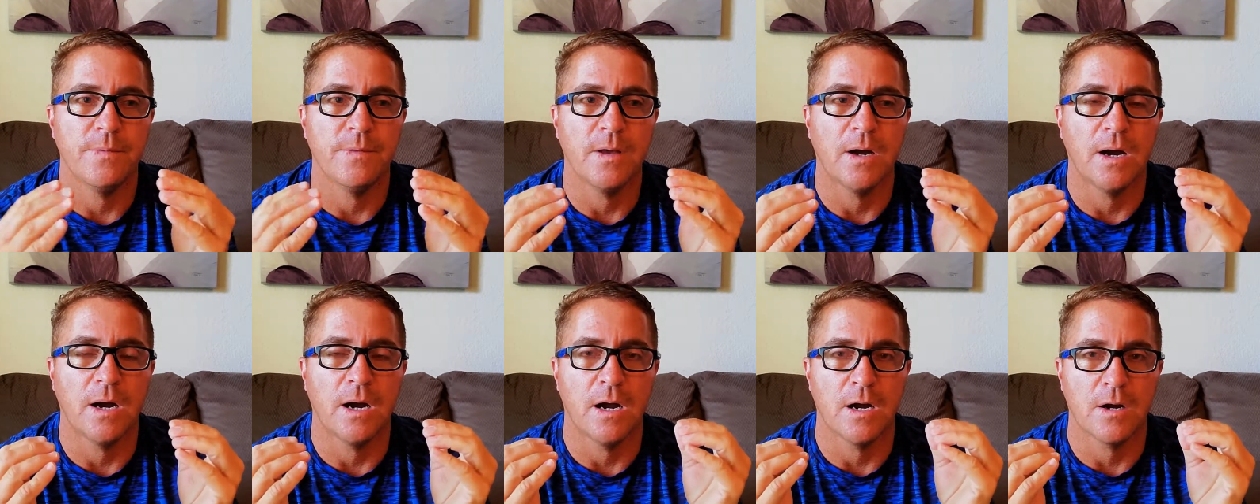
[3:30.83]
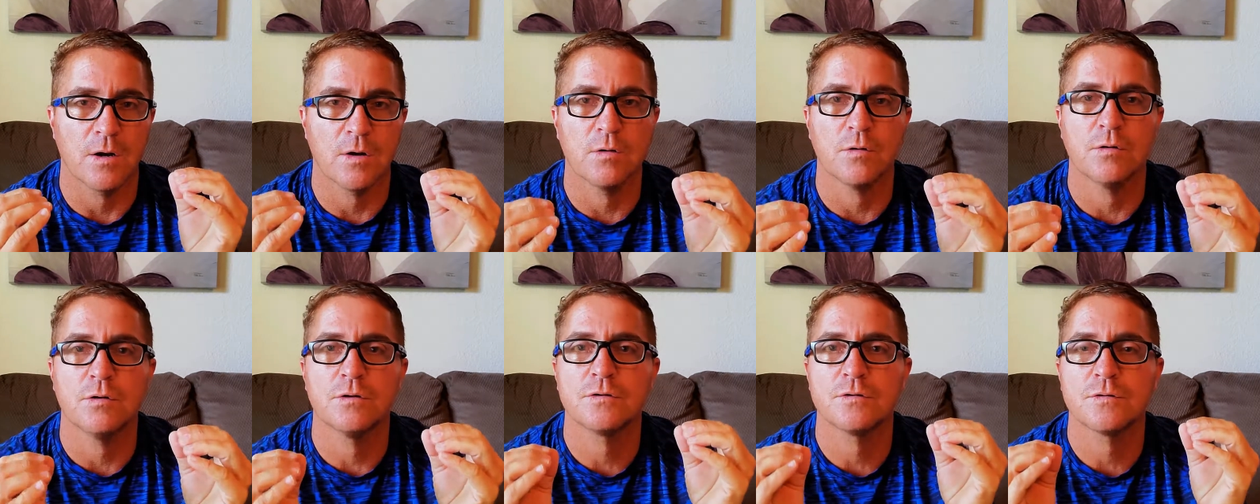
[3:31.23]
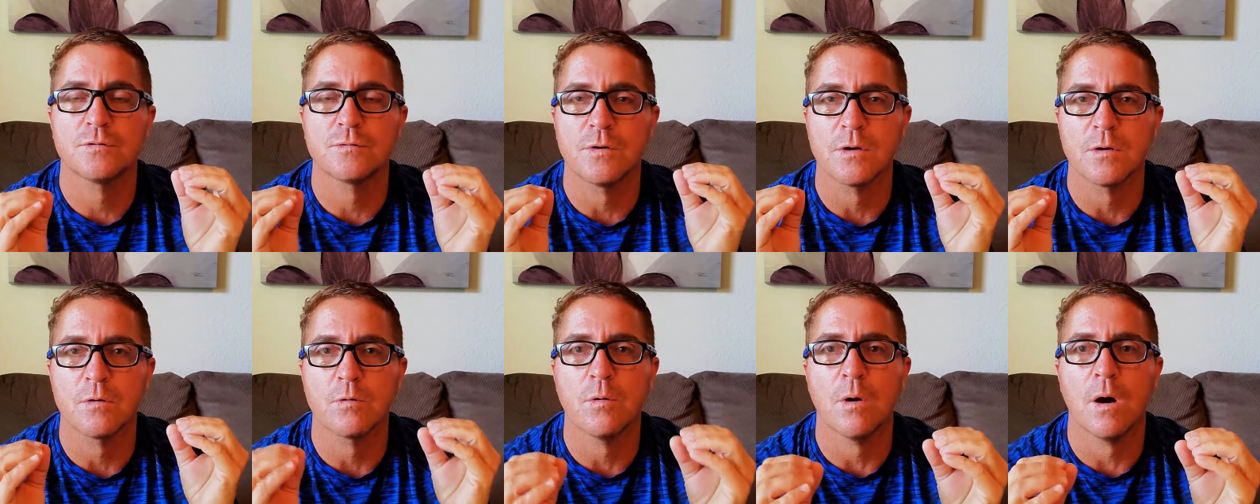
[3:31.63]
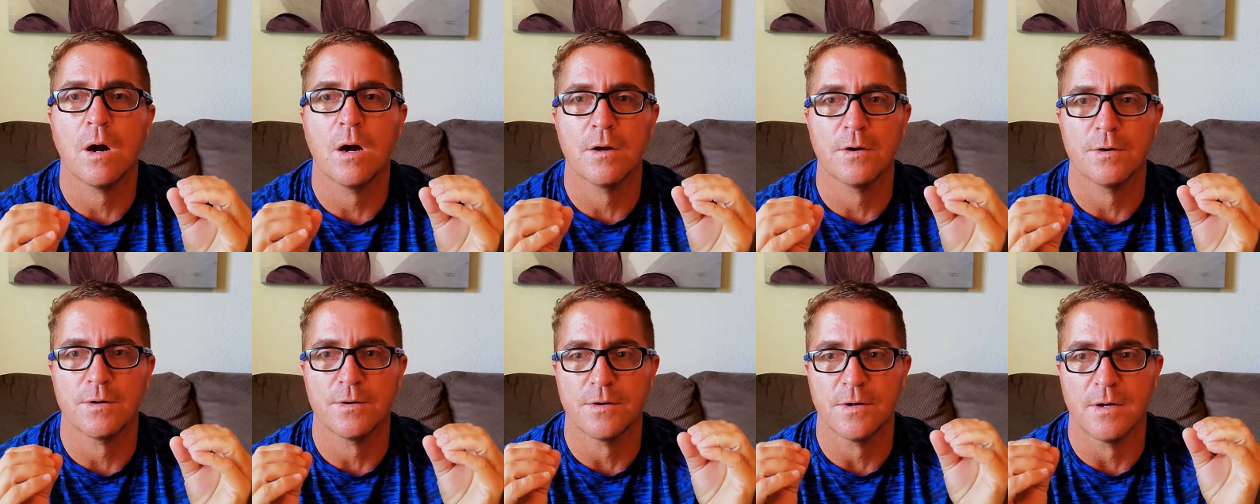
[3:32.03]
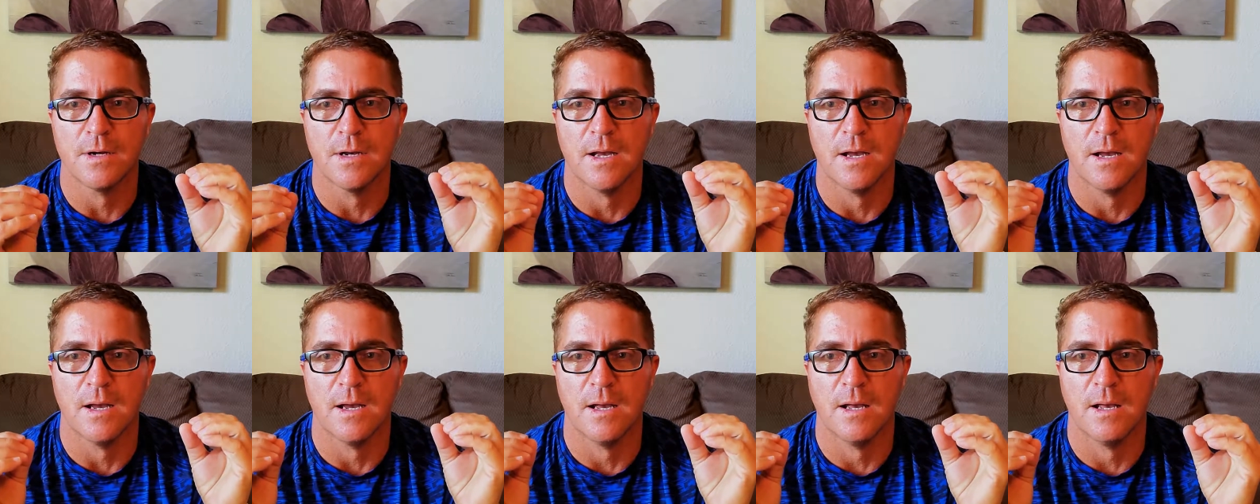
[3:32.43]
are going to require
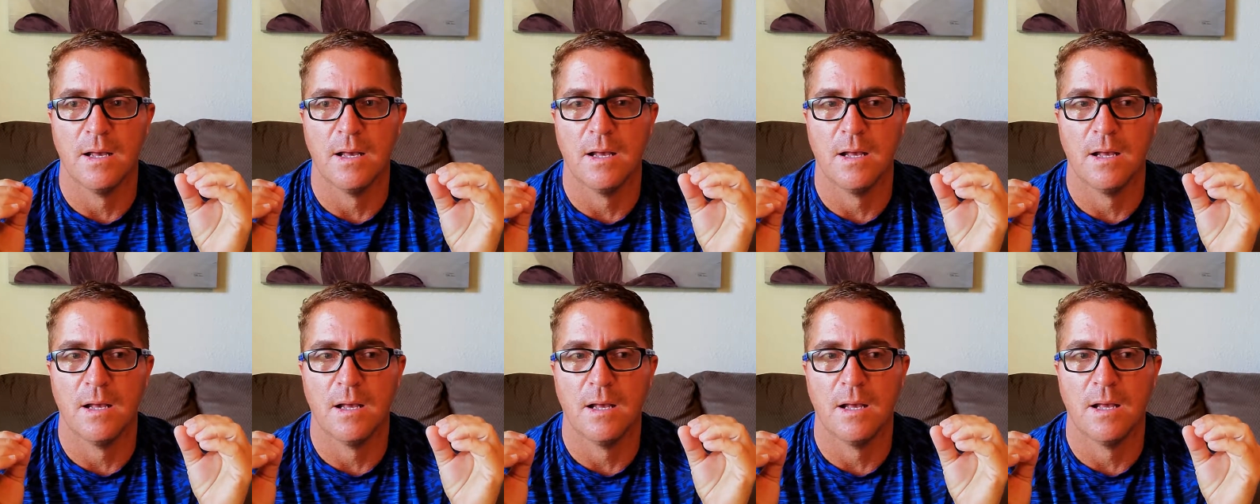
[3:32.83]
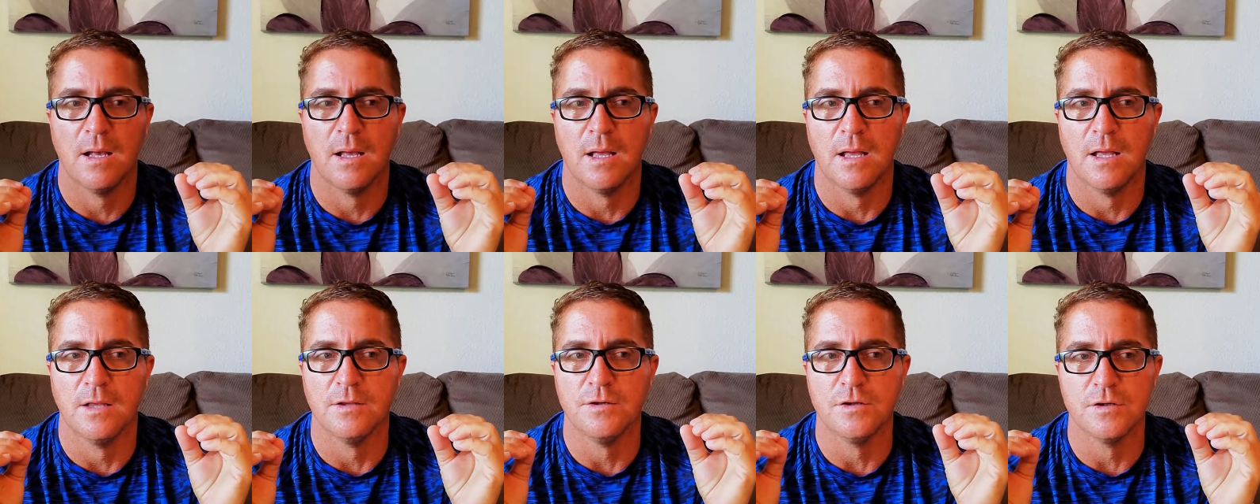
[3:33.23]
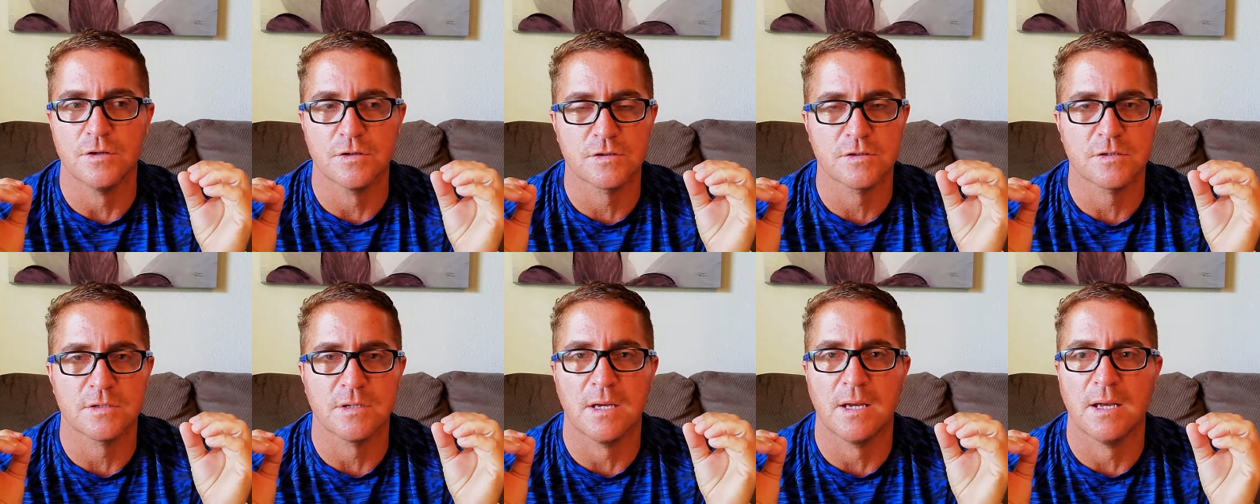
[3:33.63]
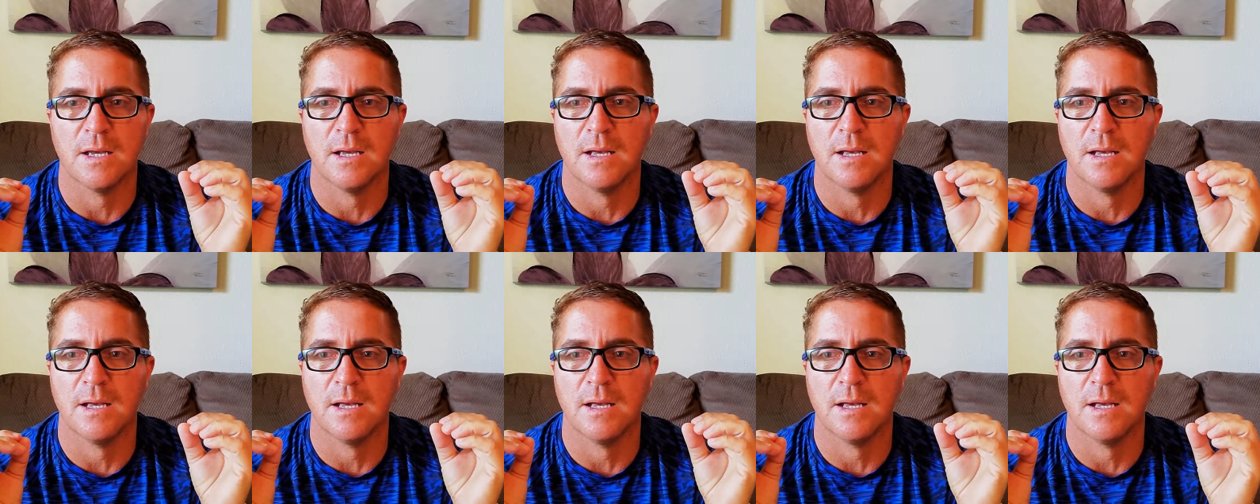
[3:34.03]
just